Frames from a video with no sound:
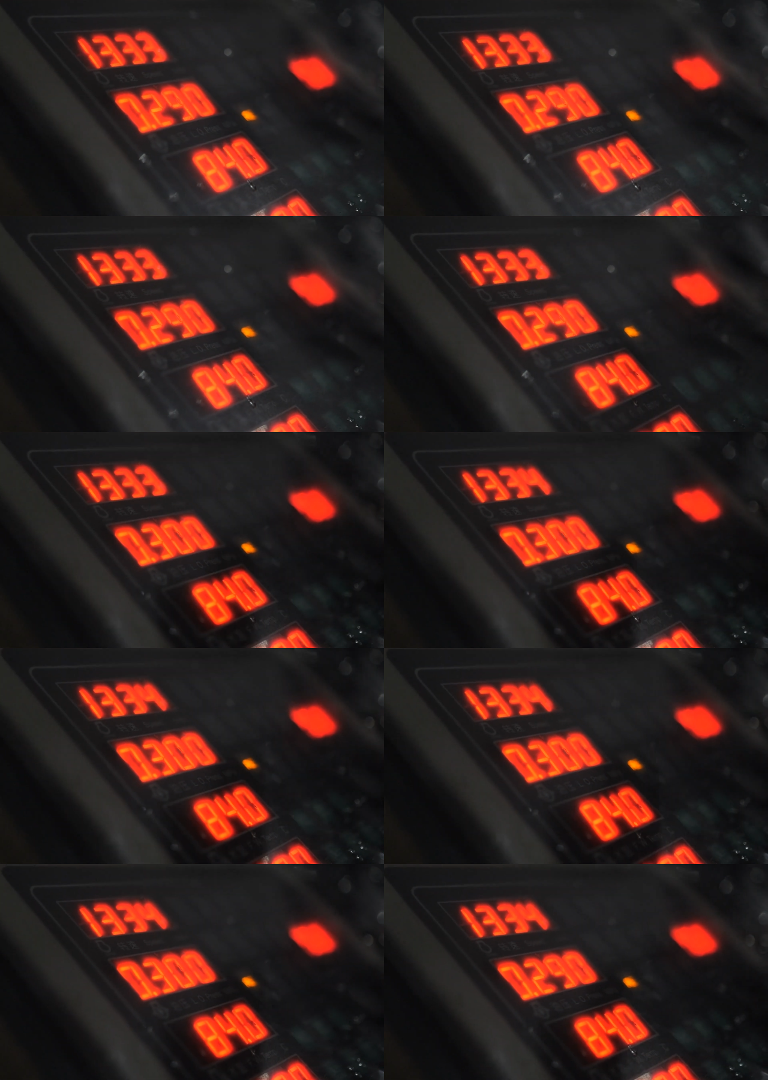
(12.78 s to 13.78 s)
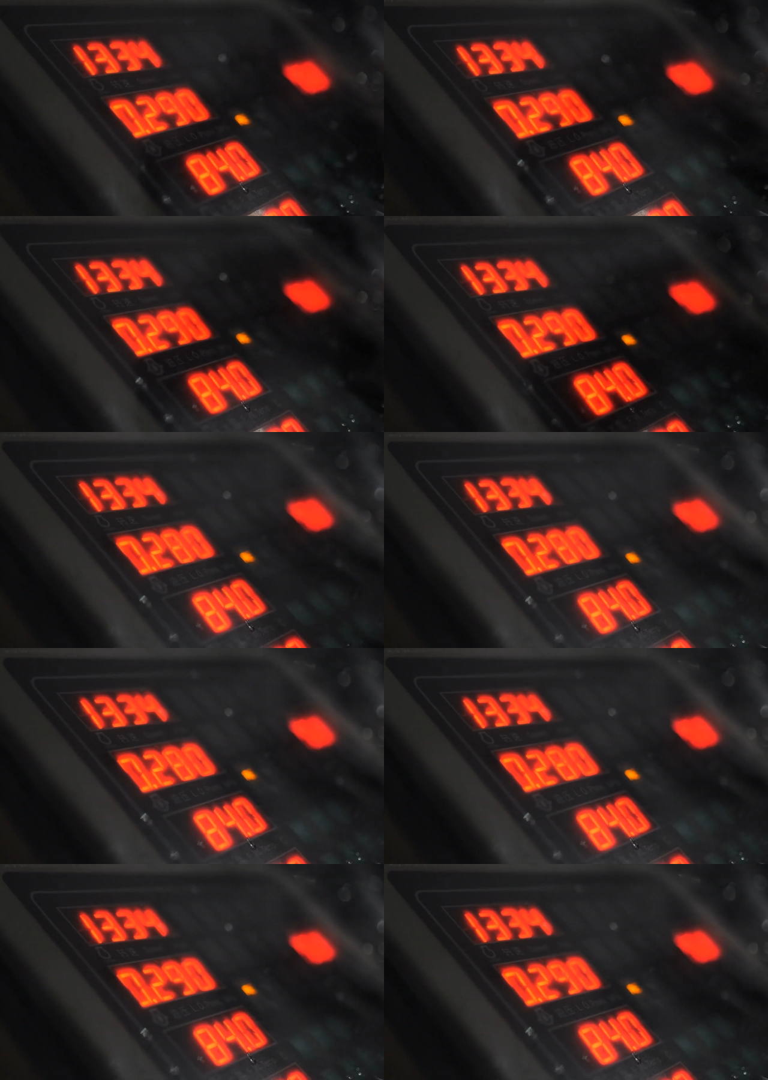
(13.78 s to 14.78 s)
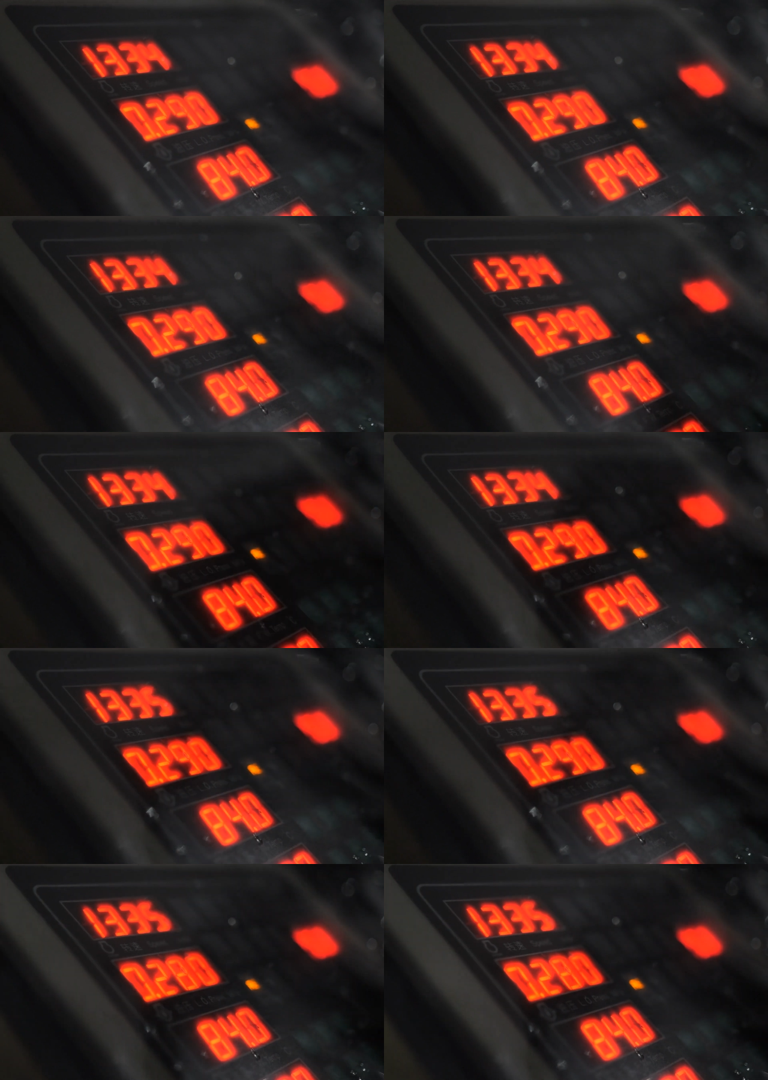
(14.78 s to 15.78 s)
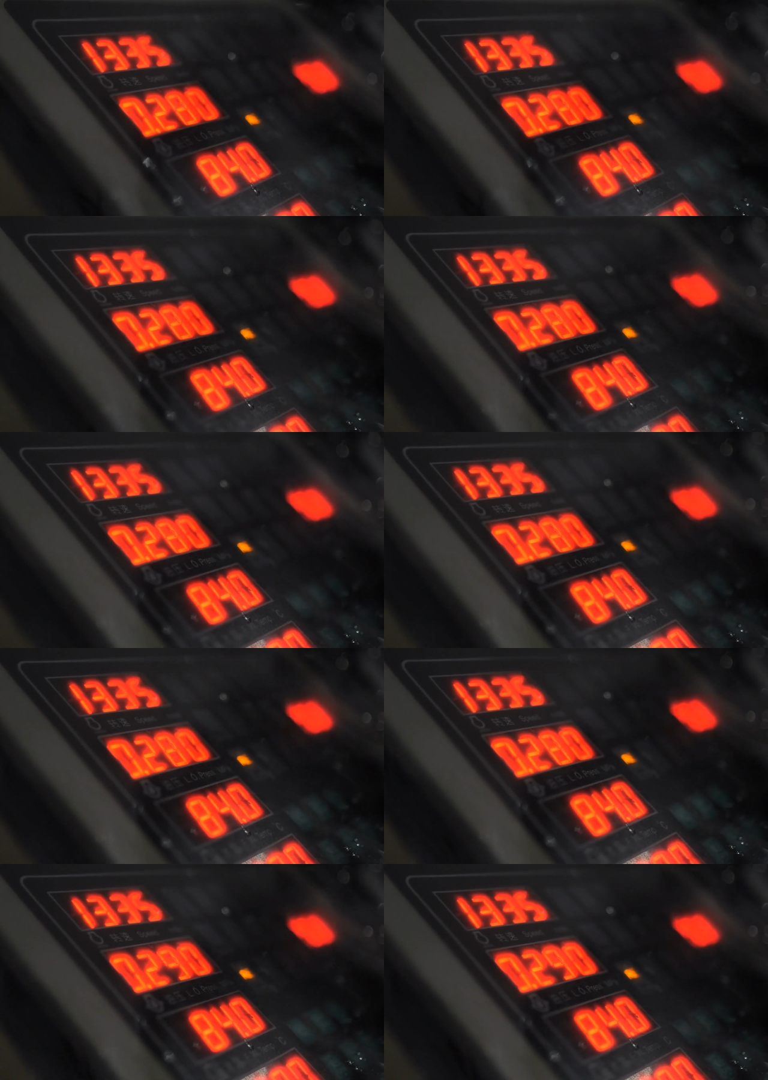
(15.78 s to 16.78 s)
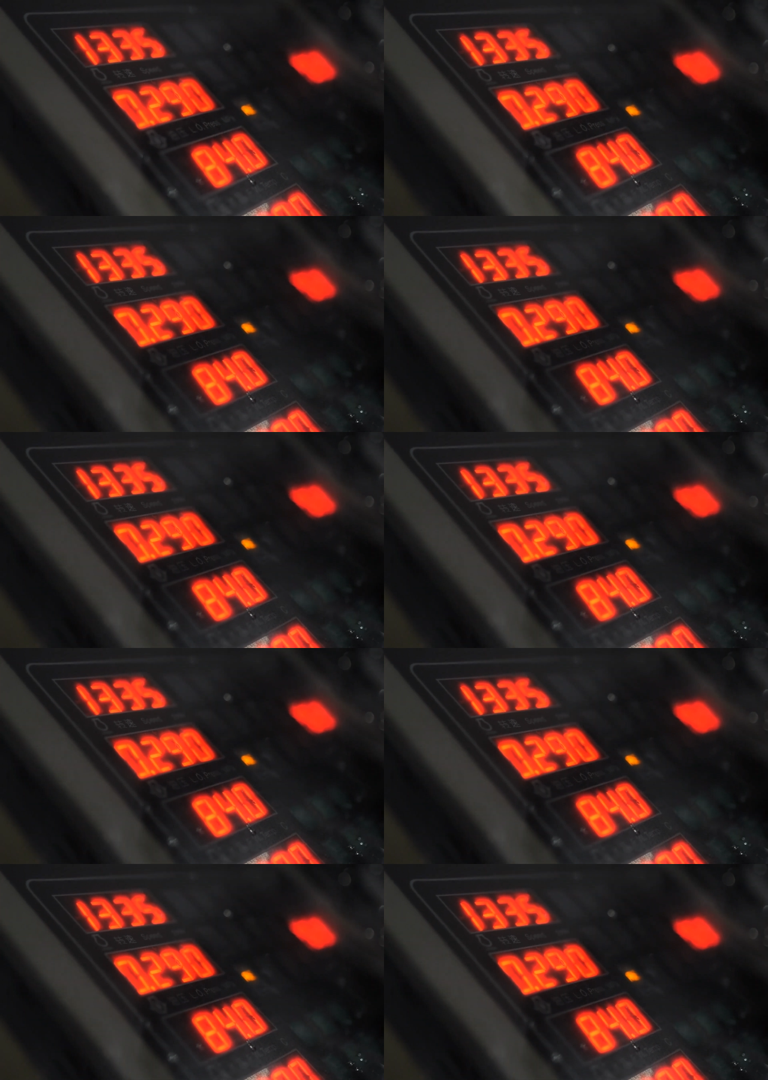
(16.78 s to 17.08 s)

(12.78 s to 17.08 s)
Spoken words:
(no speaker visible)